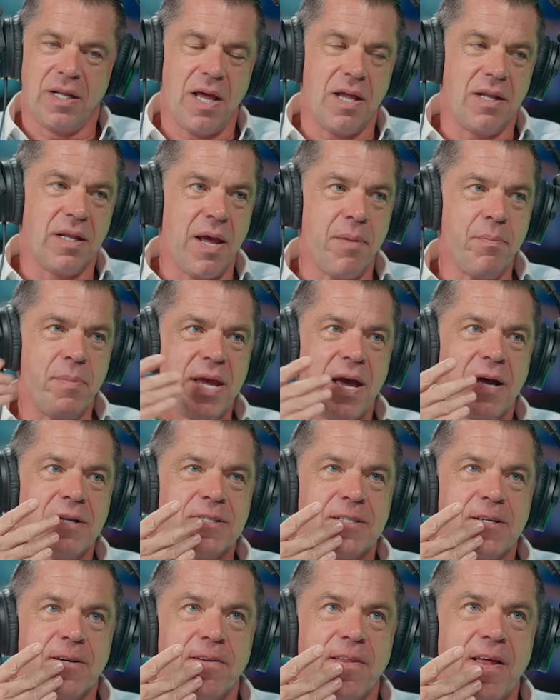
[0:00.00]
let me
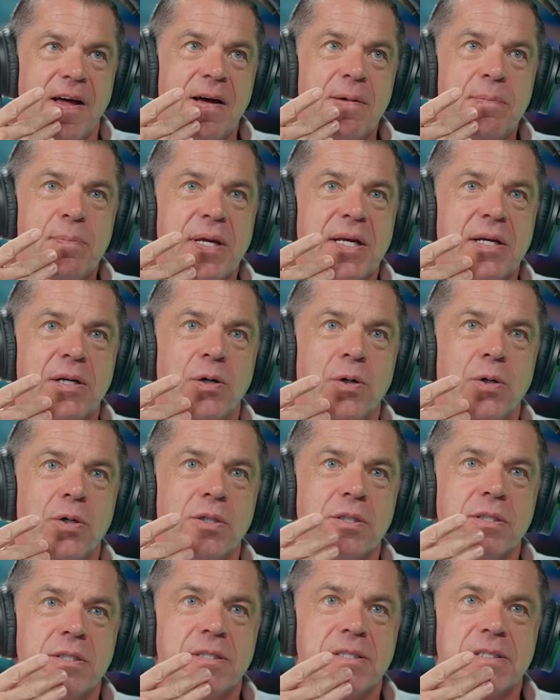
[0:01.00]
answer that
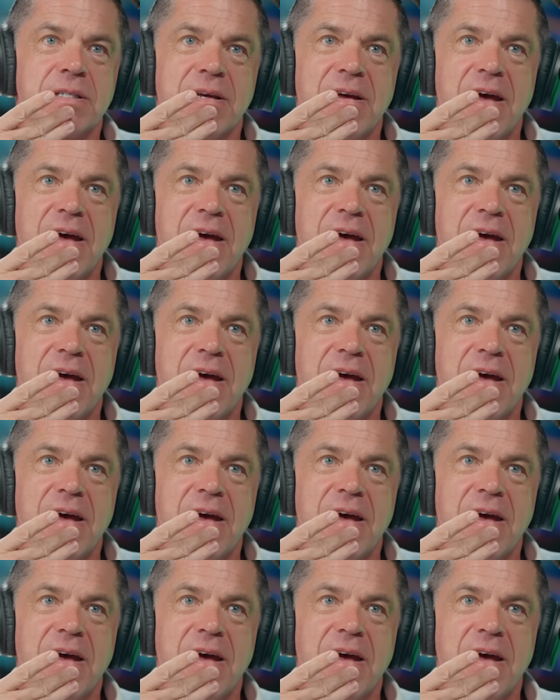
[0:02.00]
because